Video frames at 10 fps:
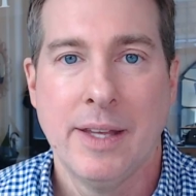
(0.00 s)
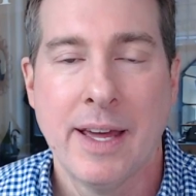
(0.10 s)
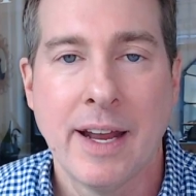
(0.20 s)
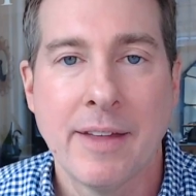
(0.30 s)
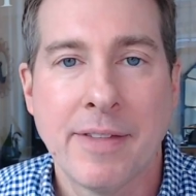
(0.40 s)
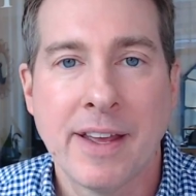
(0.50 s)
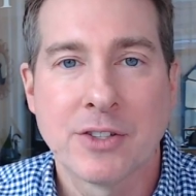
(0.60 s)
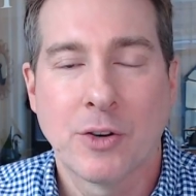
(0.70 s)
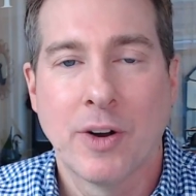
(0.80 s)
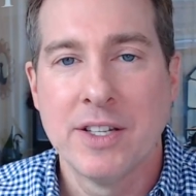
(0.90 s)
Yeah. And I think
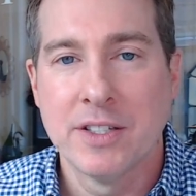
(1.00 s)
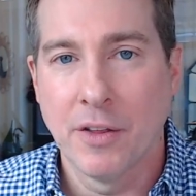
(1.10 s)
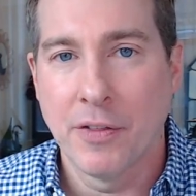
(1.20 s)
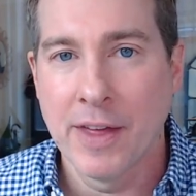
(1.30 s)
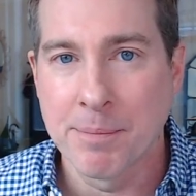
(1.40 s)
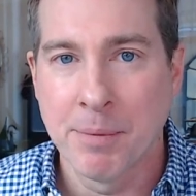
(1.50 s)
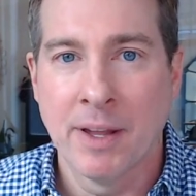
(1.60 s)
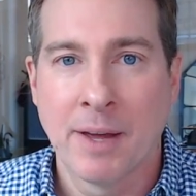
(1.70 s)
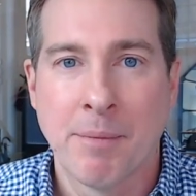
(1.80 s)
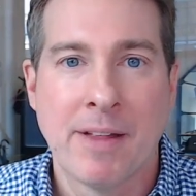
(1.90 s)
it's crazy to think, but
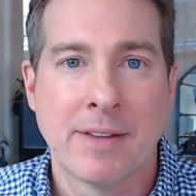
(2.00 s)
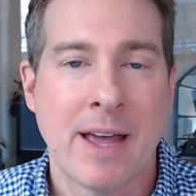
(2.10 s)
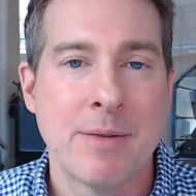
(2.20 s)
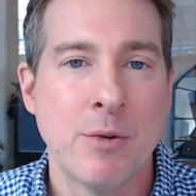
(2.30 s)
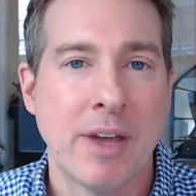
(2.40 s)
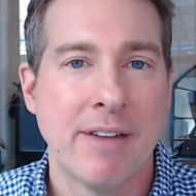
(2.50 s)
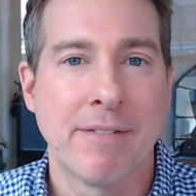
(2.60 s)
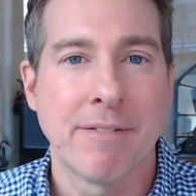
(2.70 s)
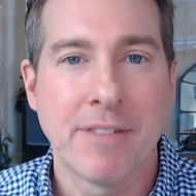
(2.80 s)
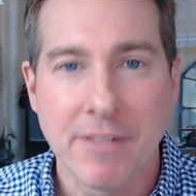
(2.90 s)
like by the time you hit
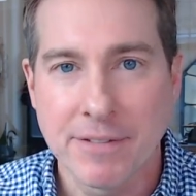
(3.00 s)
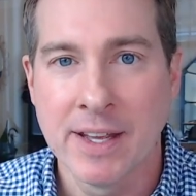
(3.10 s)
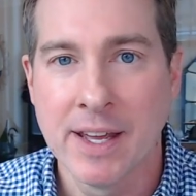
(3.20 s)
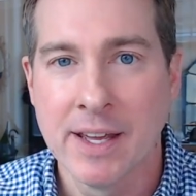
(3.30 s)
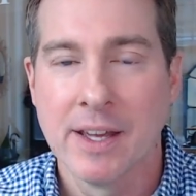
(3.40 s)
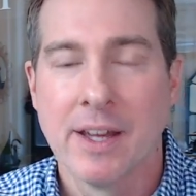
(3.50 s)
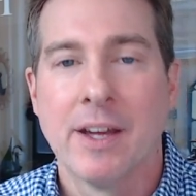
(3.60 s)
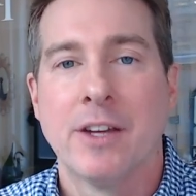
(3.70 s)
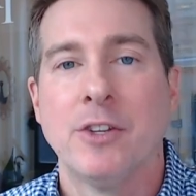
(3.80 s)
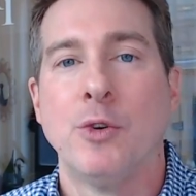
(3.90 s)
50,
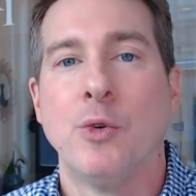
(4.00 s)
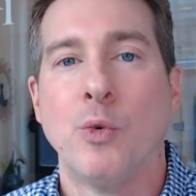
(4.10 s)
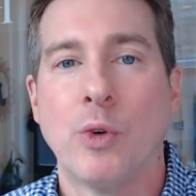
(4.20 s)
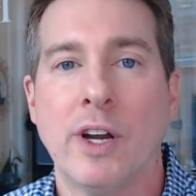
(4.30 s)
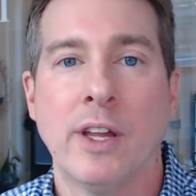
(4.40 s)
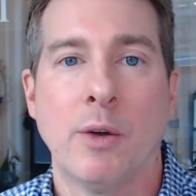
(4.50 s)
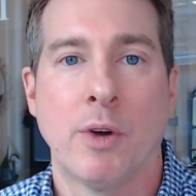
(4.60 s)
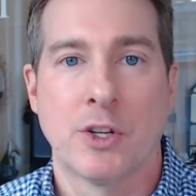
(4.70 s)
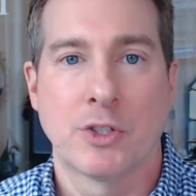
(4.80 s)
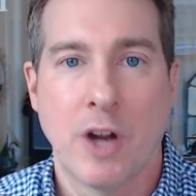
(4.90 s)
you really
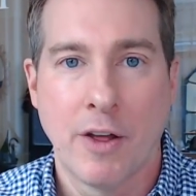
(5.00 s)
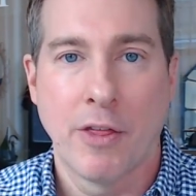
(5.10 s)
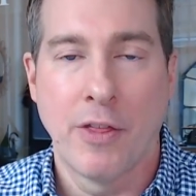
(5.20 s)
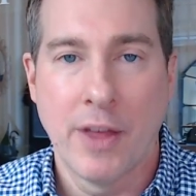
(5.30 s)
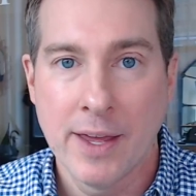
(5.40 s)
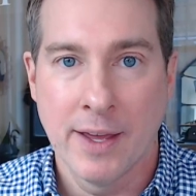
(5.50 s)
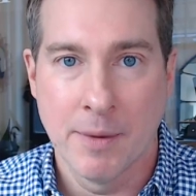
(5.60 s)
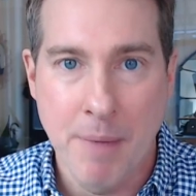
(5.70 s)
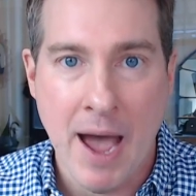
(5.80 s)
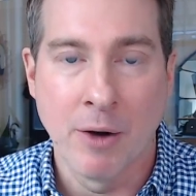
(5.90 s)
want to start thinking
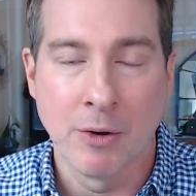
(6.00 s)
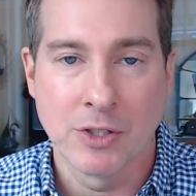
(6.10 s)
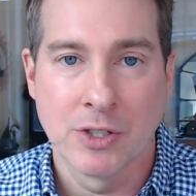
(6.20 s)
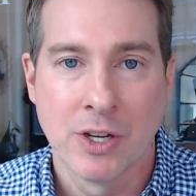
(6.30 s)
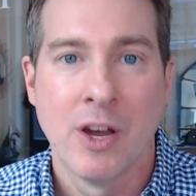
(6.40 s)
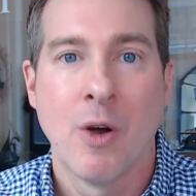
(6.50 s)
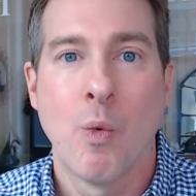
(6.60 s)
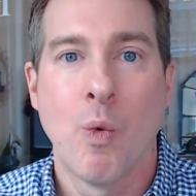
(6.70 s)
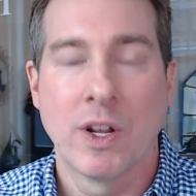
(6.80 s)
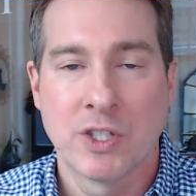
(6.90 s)
about
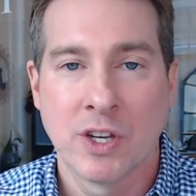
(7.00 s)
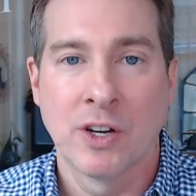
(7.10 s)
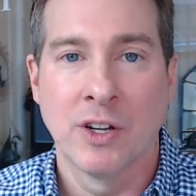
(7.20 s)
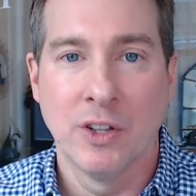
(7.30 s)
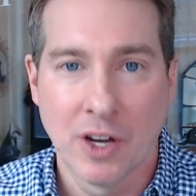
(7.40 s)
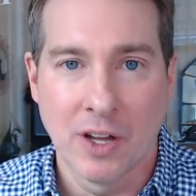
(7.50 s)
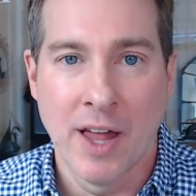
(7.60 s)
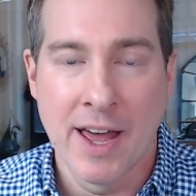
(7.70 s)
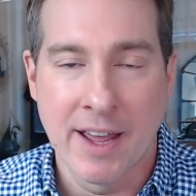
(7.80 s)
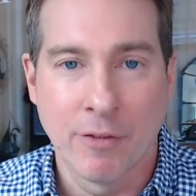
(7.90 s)
what's it going to look
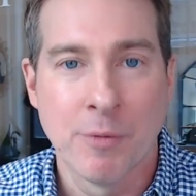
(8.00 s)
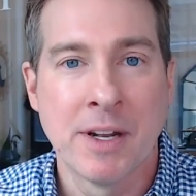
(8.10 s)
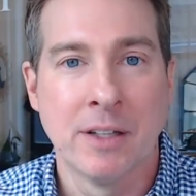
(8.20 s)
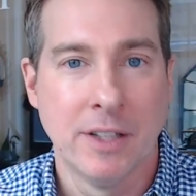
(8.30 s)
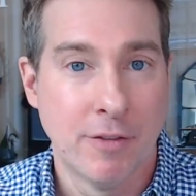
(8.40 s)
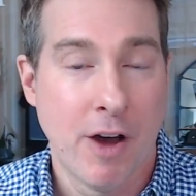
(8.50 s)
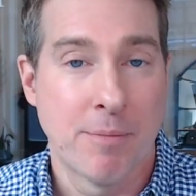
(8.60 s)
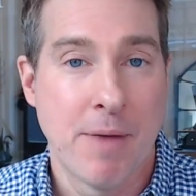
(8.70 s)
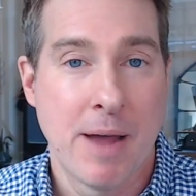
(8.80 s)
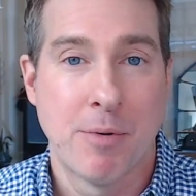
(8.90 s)
like for me to live off
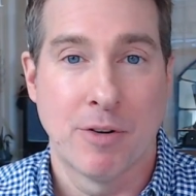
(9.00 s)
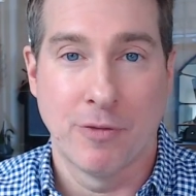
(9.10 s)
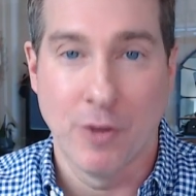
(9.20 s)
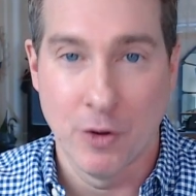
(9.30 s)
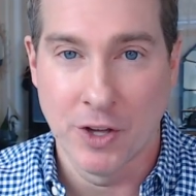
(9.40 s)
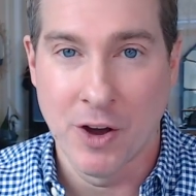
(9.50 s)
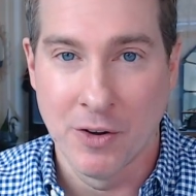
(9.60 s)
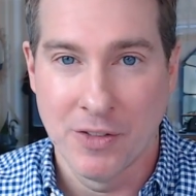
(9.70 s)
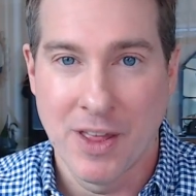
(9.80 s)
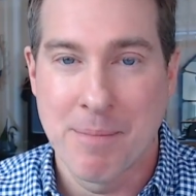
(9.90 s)
my portfolio.
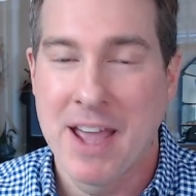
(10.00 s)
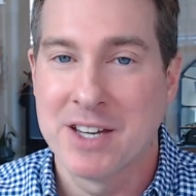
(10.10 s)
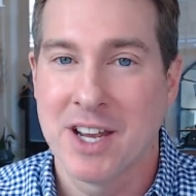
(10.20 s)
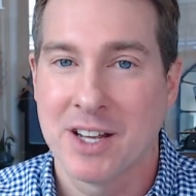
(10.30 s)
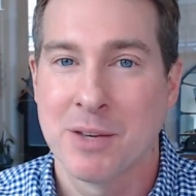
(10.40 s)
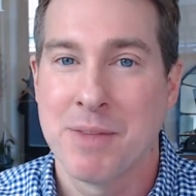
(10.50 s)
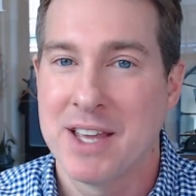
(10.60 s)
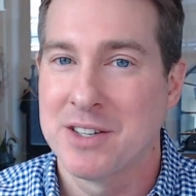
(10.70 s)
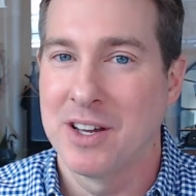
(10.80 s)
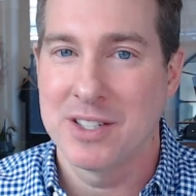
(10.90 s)
That paycheck someday
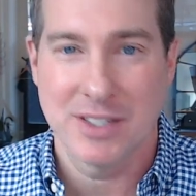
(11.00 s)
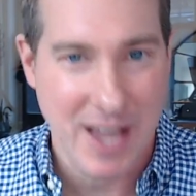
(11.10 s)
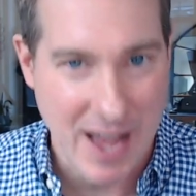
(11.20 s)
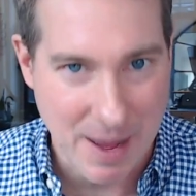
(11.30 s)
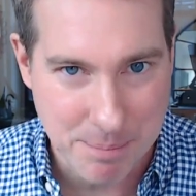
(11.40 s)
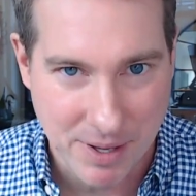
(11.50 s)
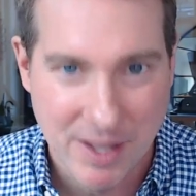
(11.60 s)
is going to stop.